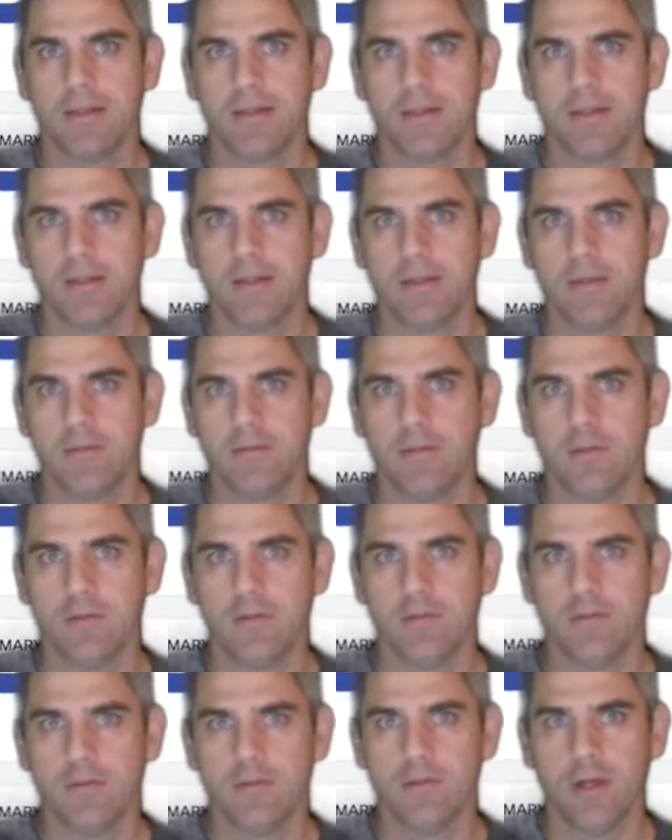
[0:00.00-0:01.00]
if you
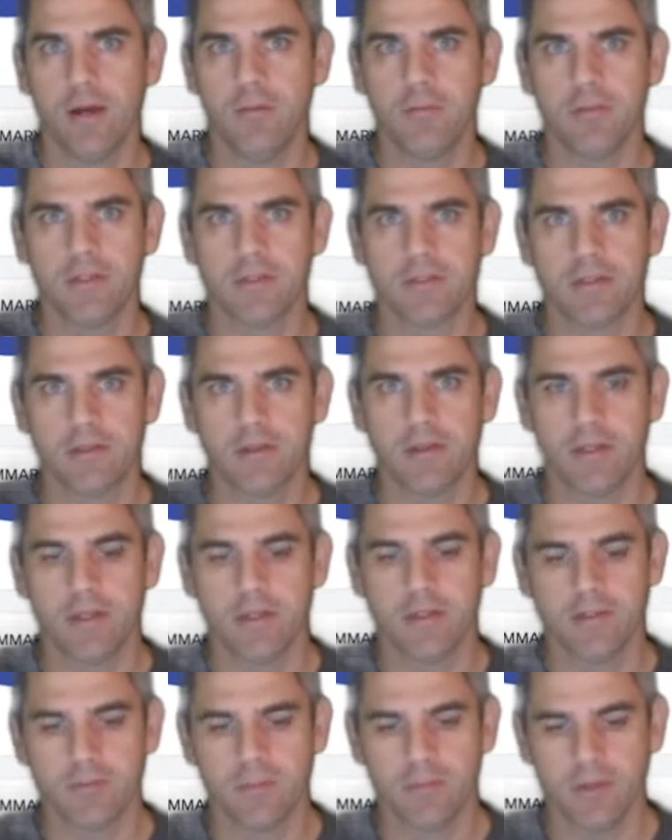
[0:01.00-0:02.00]
do .1x
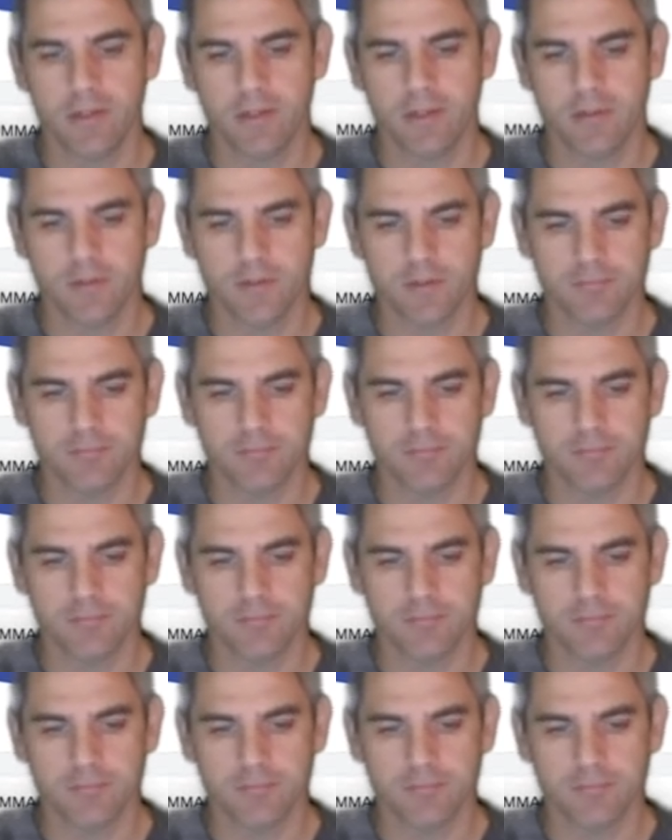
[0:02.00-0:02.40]
authentication with ICE.